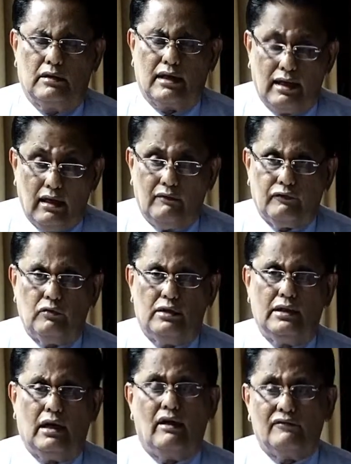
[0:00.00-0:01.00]

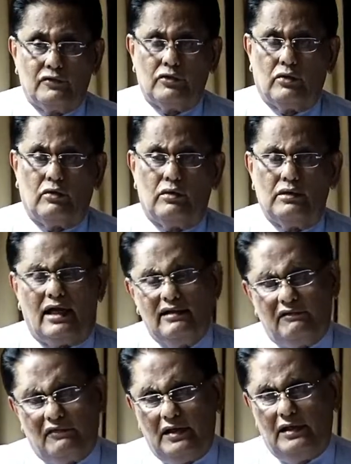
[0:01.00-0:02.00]
carefully. After all, I
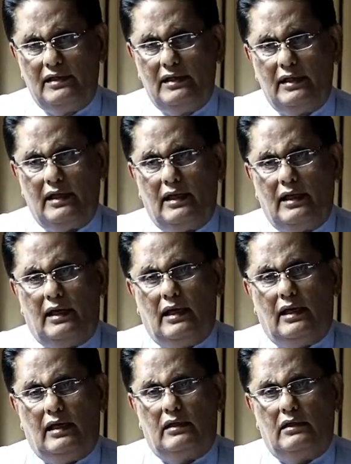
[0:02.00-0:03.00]
feel
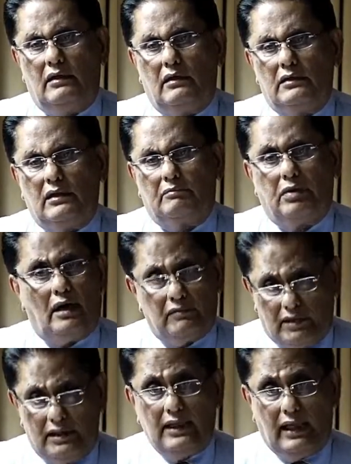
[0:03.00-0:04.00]
the
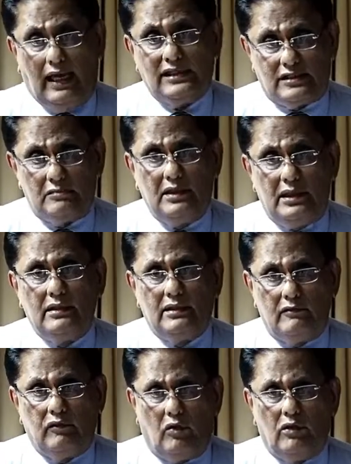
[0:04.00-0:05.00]
power has been
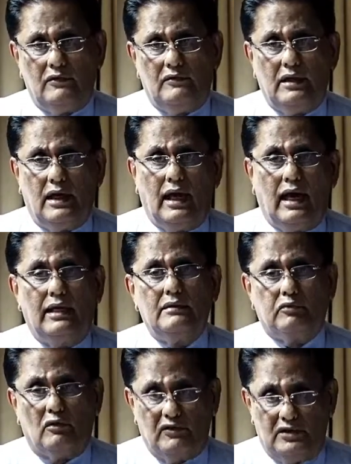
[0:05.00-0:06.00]
devolved, and
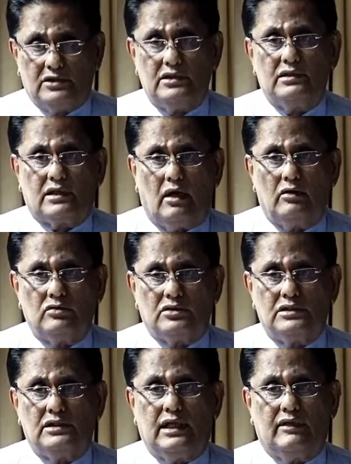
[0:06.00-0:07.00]
provincial
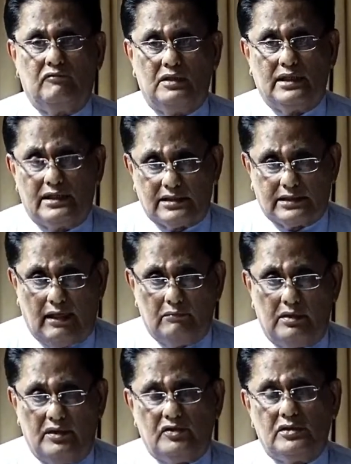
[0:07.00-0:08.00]
council have been
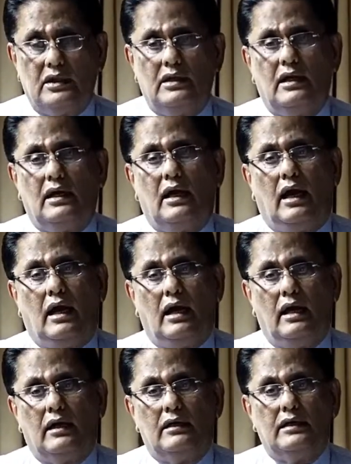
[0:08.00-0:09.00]
established.
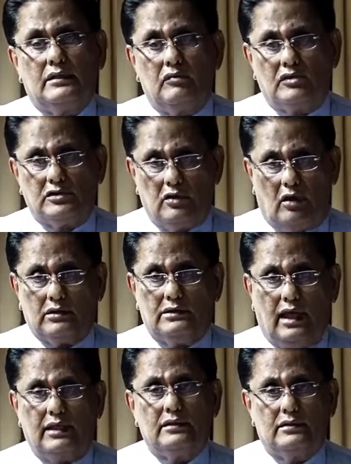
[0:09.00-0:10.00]
It was not
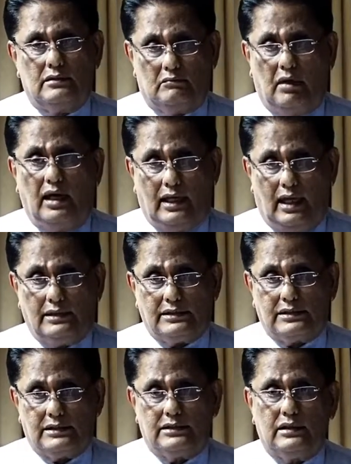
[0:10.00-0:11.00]
done by
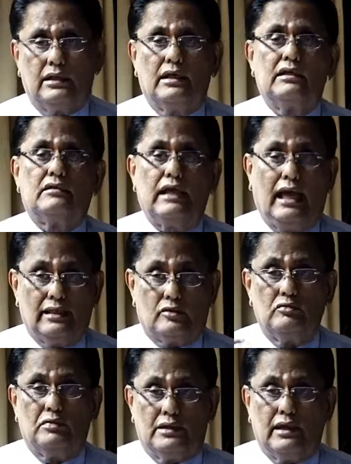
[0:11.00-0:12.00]
us. It had
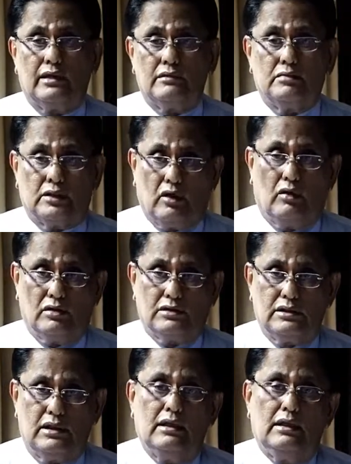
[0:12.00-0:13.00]
to be done because
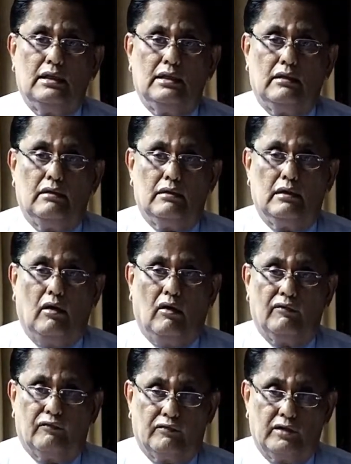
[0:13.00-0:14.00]

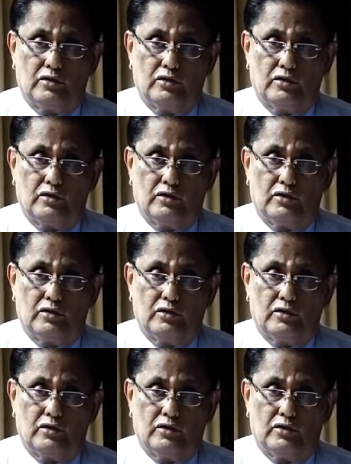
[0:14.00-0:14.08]
of the